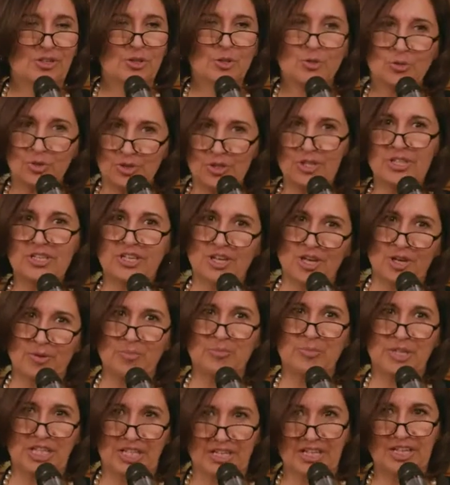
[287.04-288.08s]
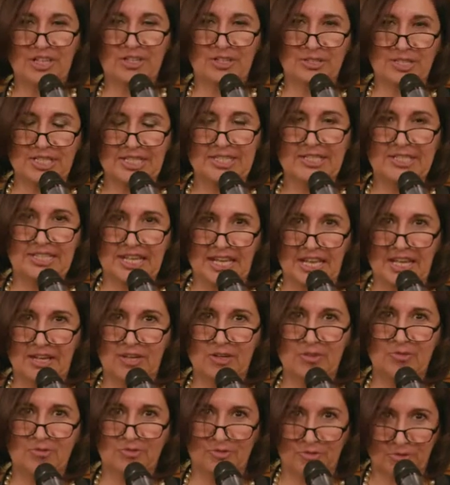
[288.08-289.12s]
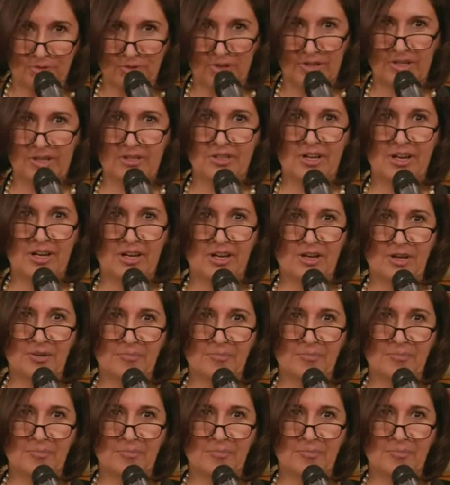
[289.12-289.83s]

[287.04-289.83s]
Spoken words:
who could not be here today for